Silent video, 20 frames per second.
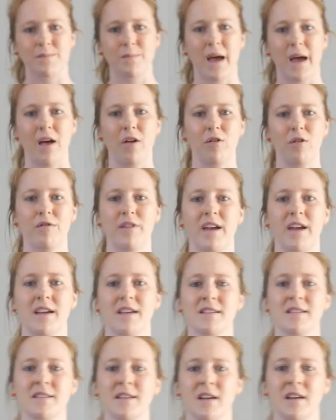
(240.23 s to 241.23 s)

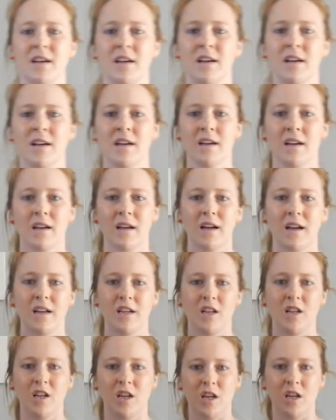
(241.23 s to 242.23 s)
pelvis?
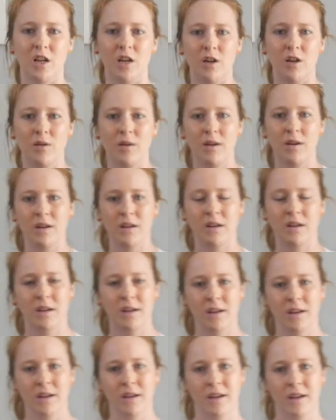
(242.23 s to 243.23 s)
Can you
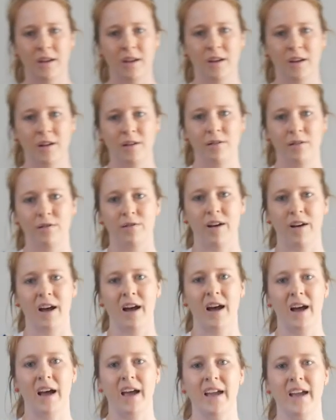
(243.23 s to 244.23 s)

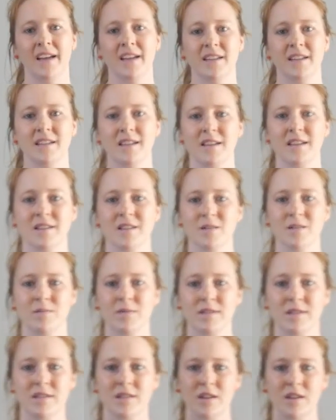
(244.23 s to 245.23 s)
find some
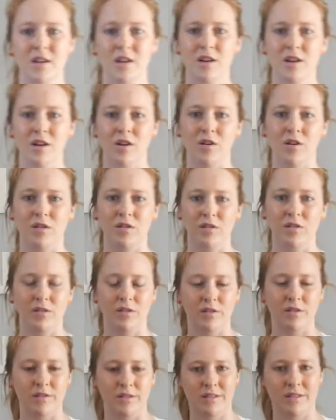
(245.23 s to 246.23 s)

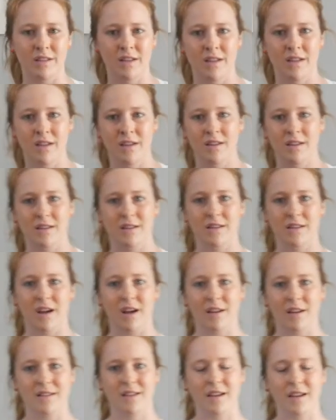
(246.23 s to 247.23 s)
circles
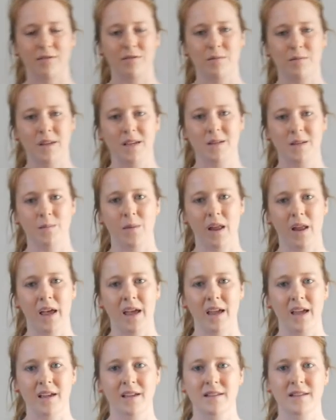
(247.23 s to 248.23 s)
starting from this
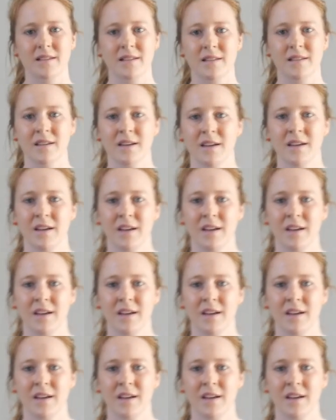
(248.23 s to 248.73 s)
place?